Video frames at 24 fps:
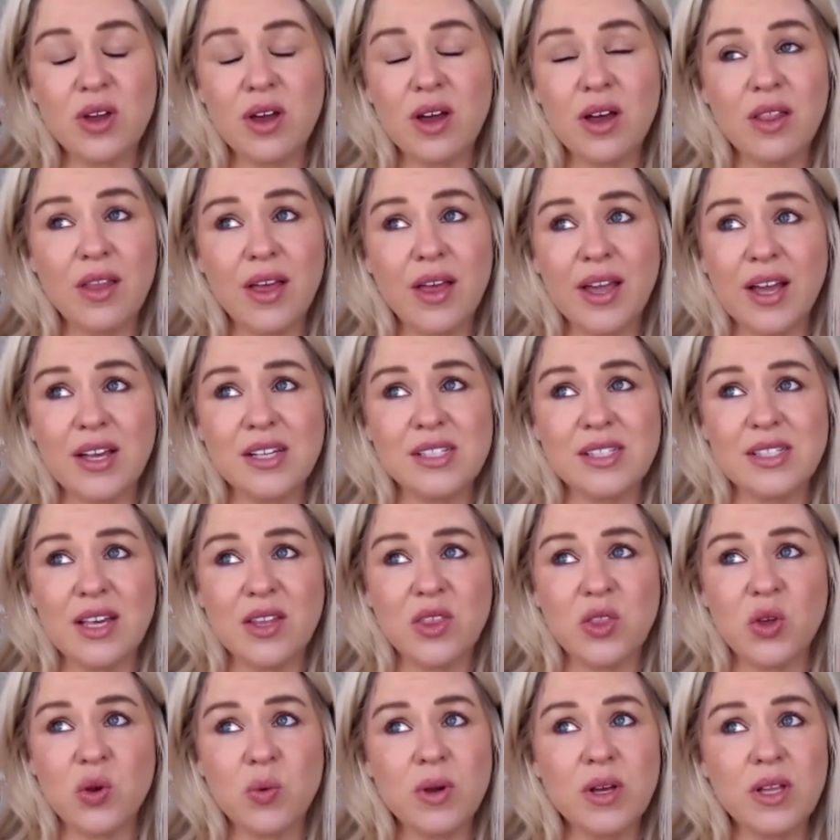like I said,
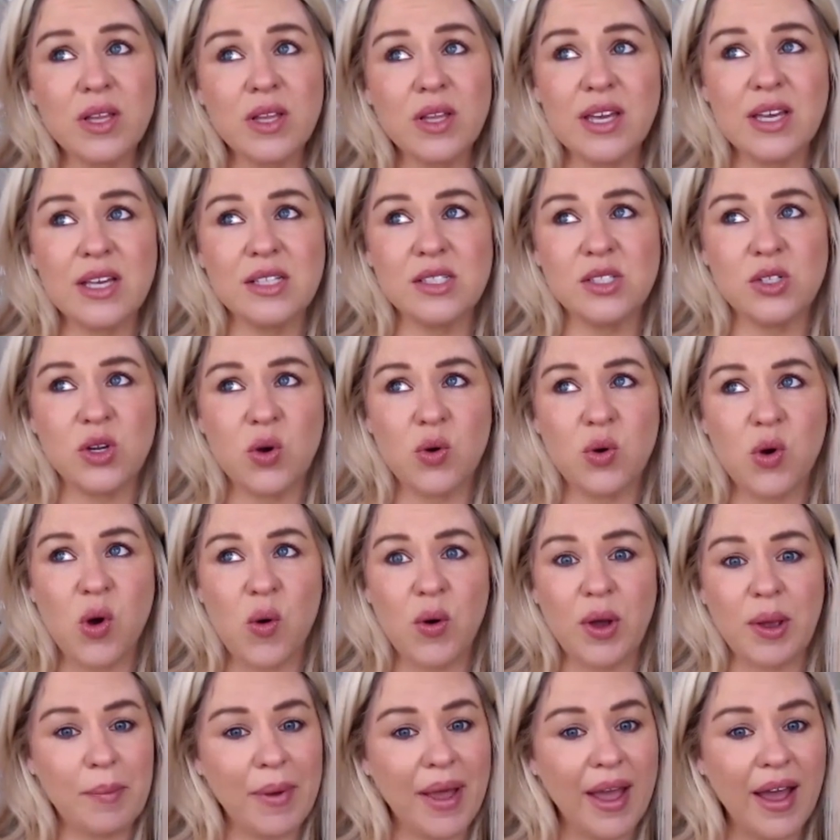there really is no
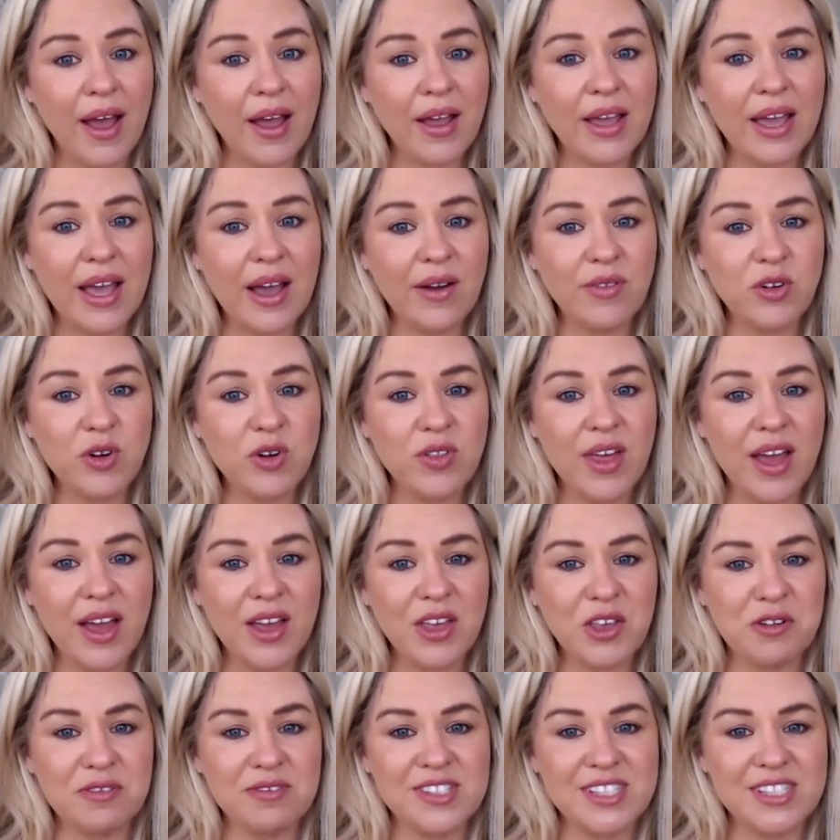going back after that.
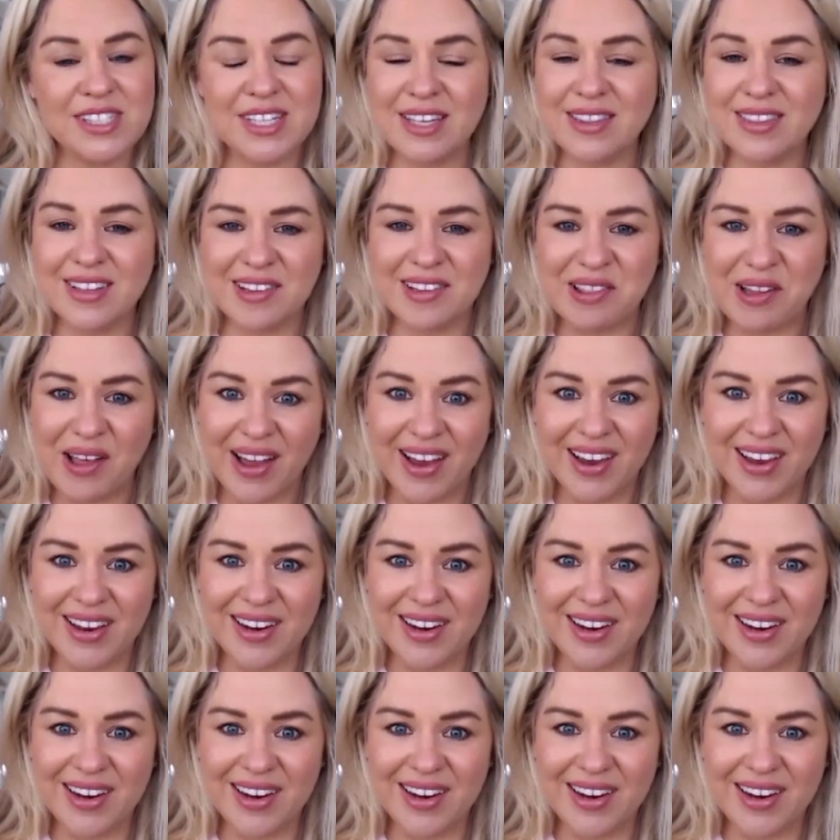You've seen the light